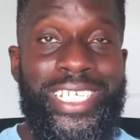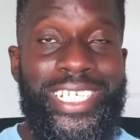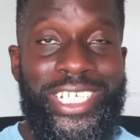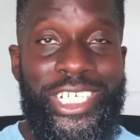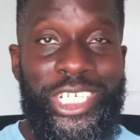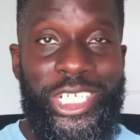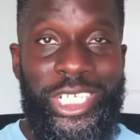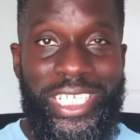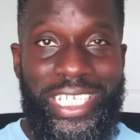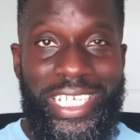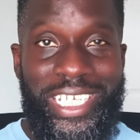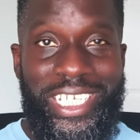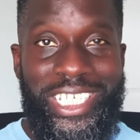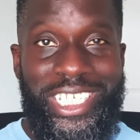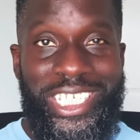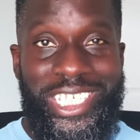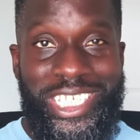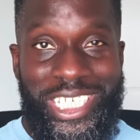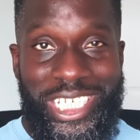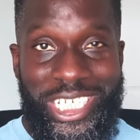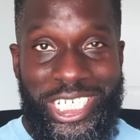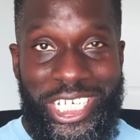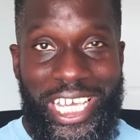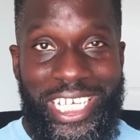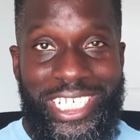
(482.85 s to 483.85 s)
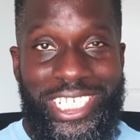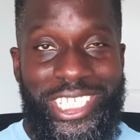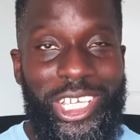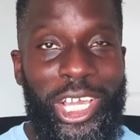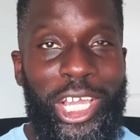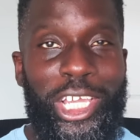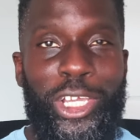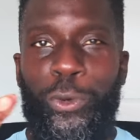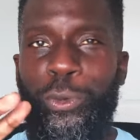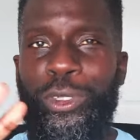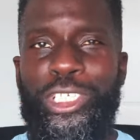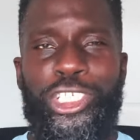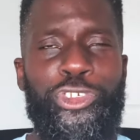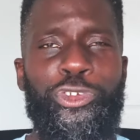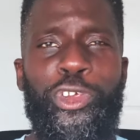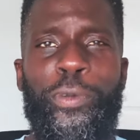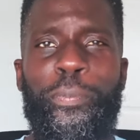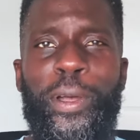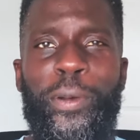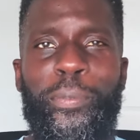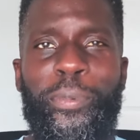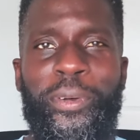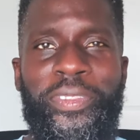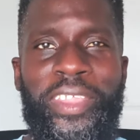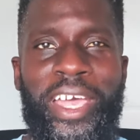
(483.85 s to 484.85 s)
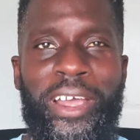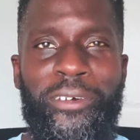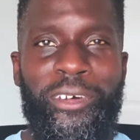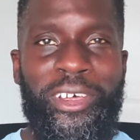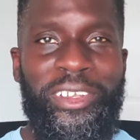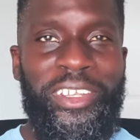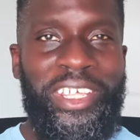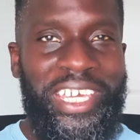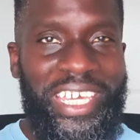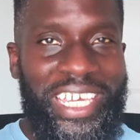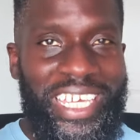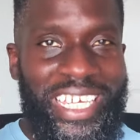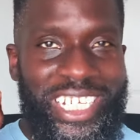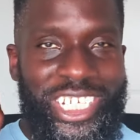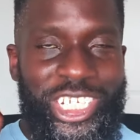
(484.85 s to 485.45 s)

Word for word: suggest. I always trip up on that one.